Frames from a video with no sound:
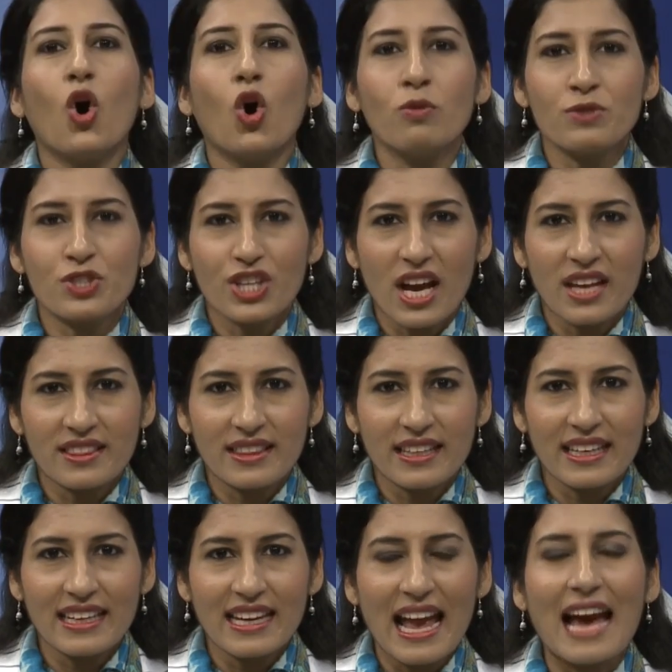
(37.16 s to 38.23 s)
Om Shanti
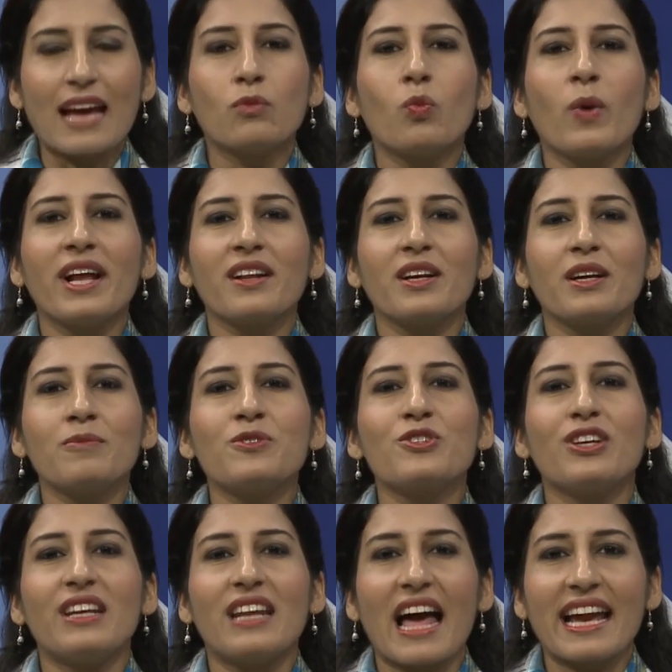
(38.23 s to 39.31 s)
and welcome
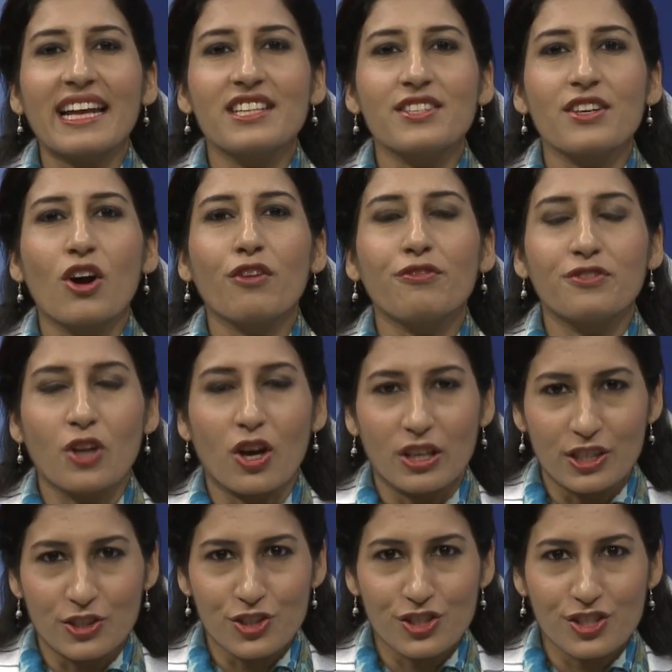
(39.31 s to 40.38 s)
to Light of
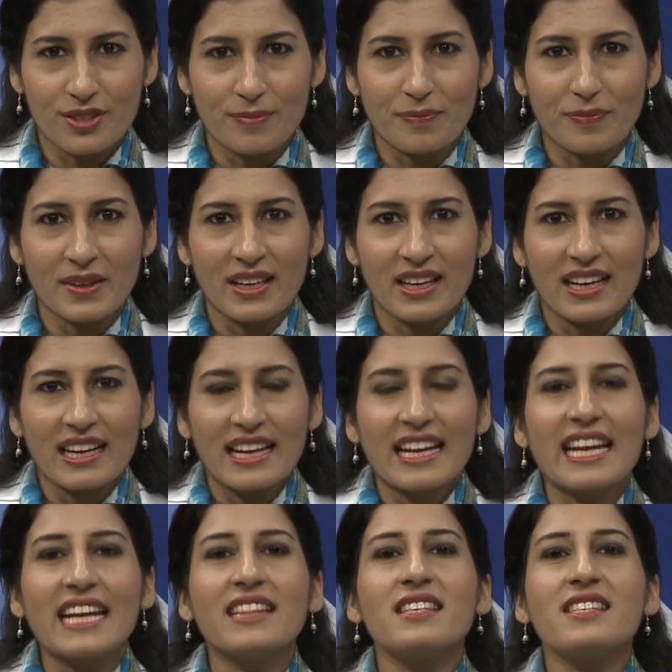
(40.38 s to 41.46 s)
Knowledge.
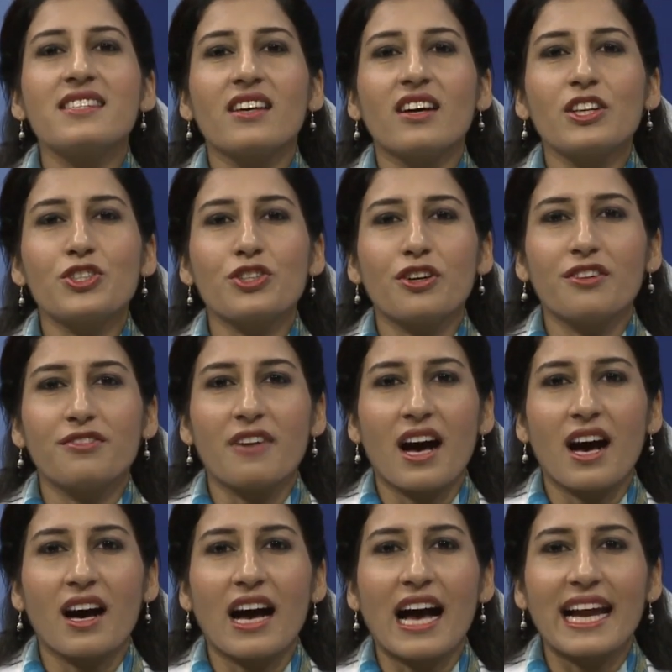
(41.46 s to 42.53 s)
In the search of
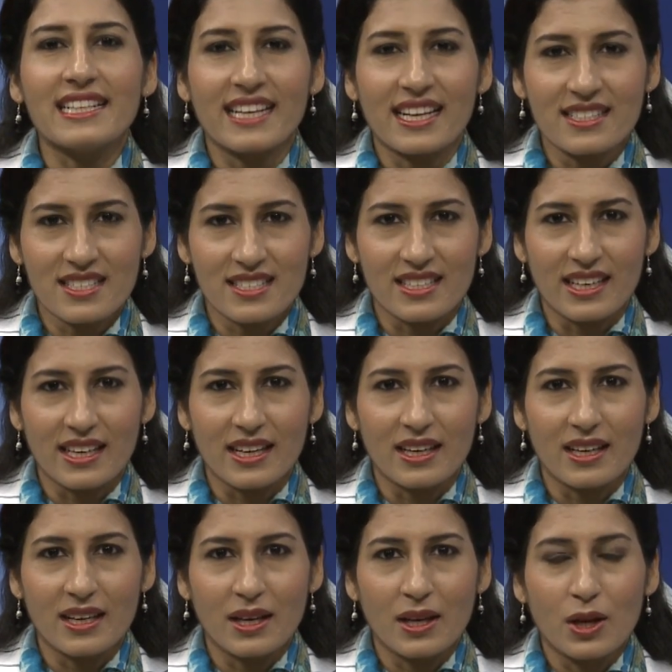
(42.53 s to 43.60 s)
our identity,
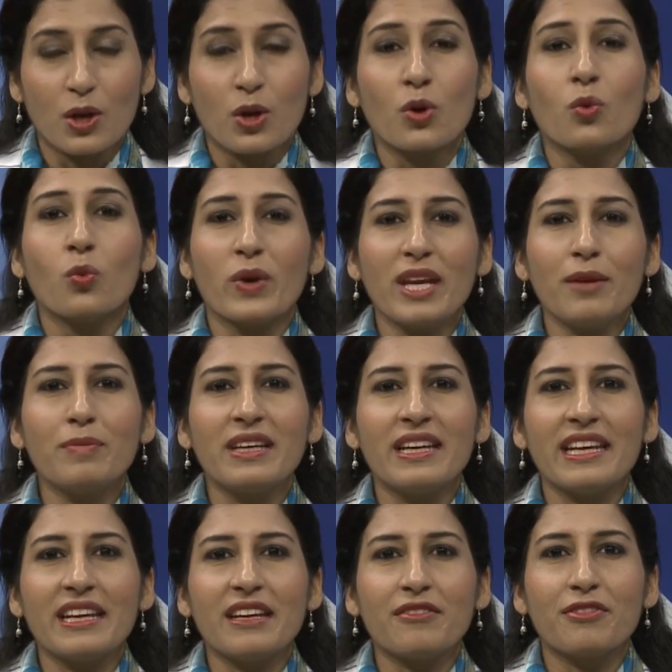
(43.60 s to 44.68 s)
we
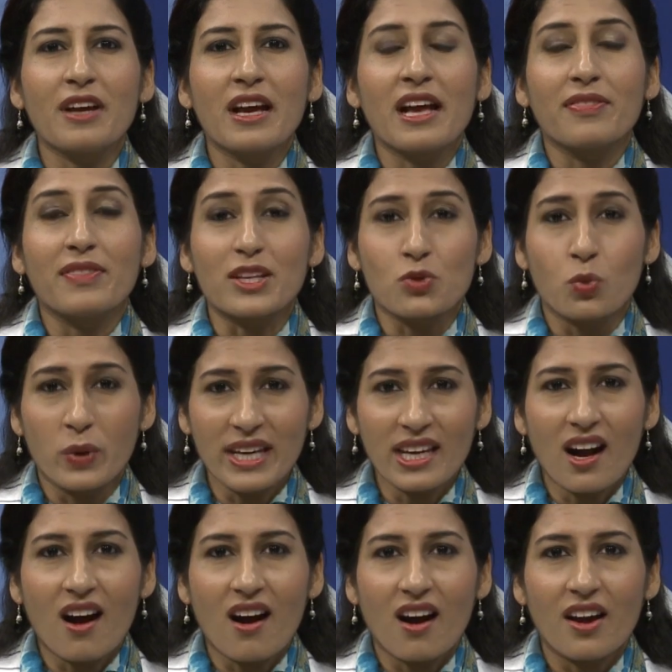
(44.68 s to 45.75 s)
believe that we
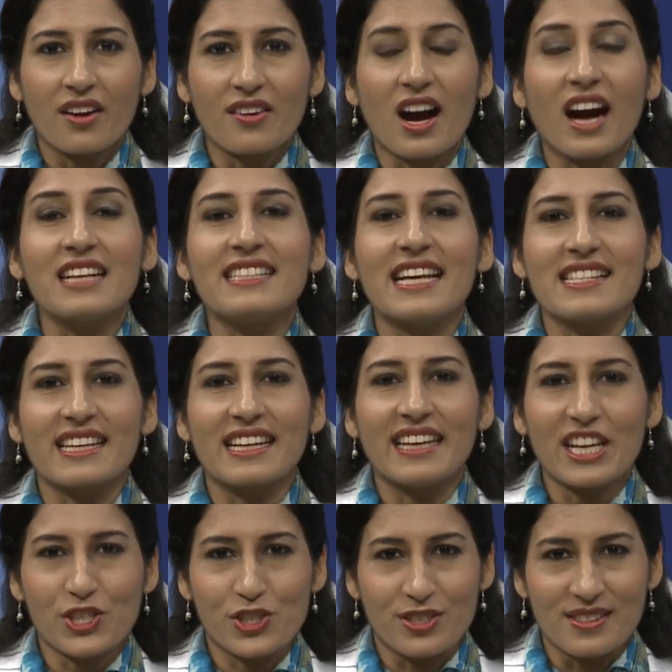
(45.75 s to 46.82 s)
are our
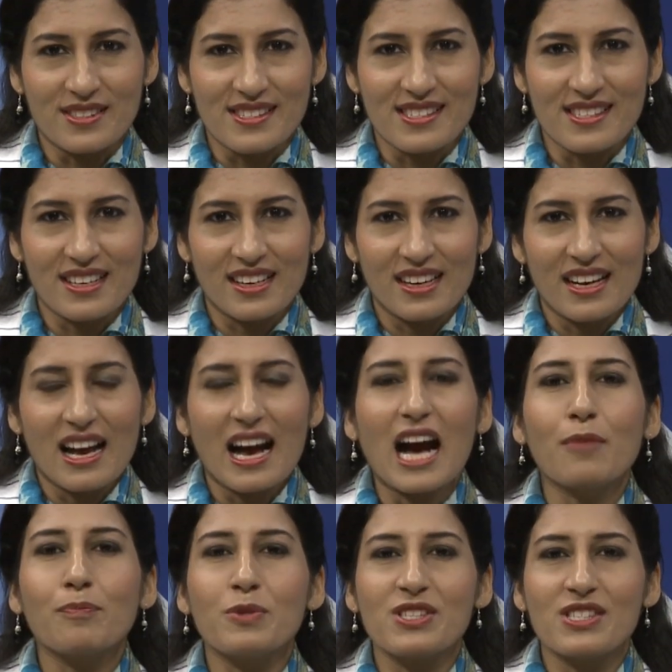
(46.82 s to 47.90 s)
designations,
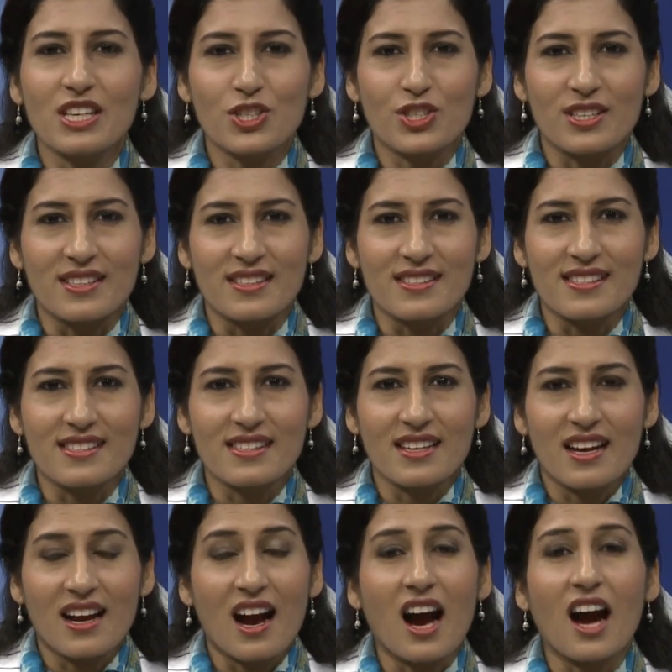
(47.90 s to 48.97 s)
our positions,
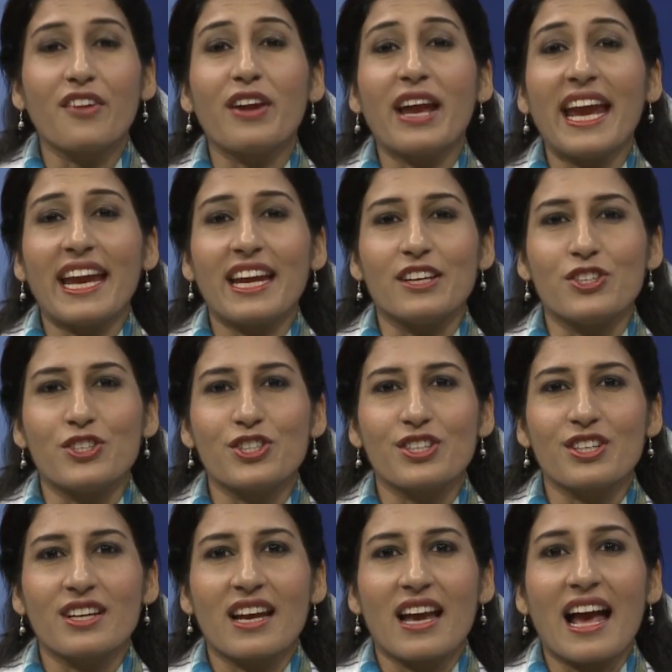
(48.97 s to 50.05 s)
our
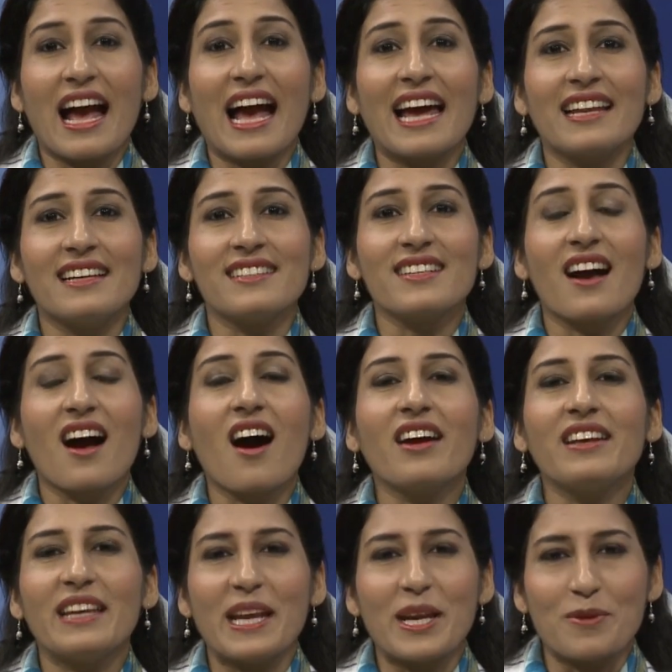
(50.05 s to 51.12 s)
age, and our
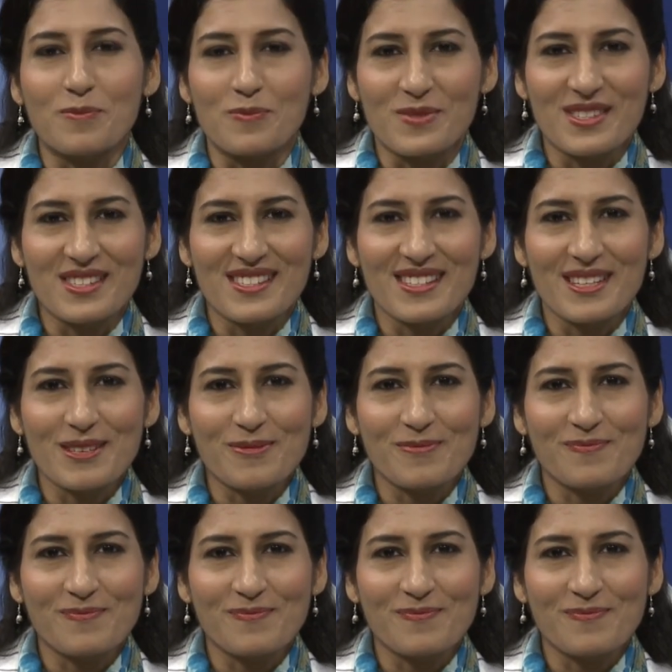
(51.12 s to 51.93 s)
names.